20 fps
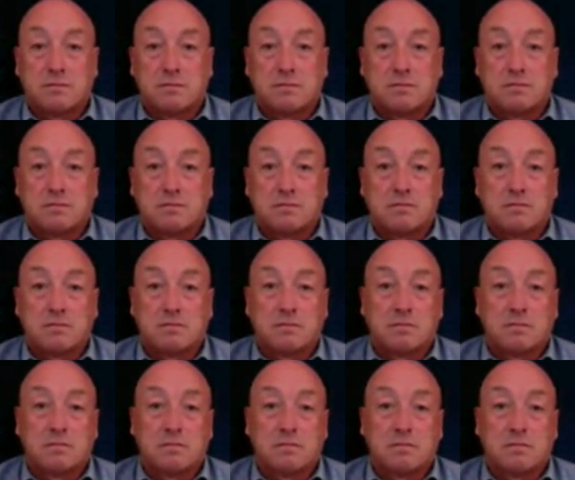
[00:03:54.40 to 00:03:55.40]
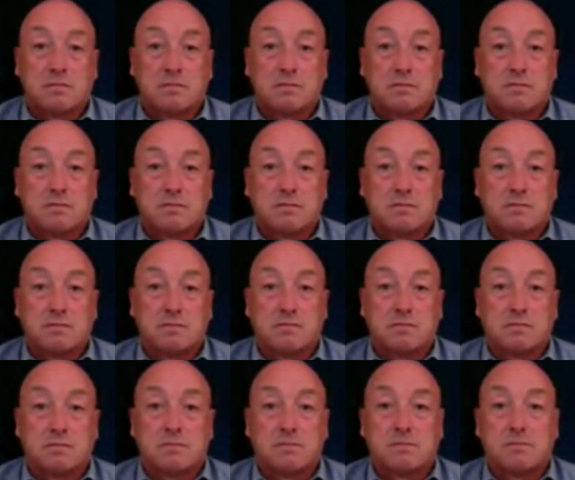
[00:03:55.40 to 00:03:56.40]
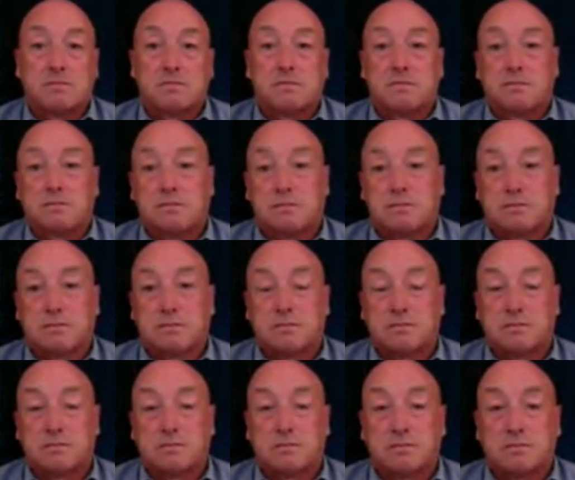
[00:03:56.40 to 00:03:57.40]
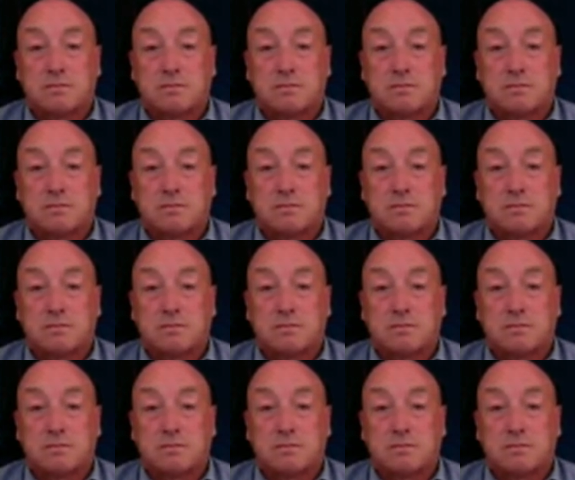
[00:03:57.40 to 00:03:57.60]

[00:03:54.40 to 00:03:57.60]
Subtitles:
This person isn't speaking.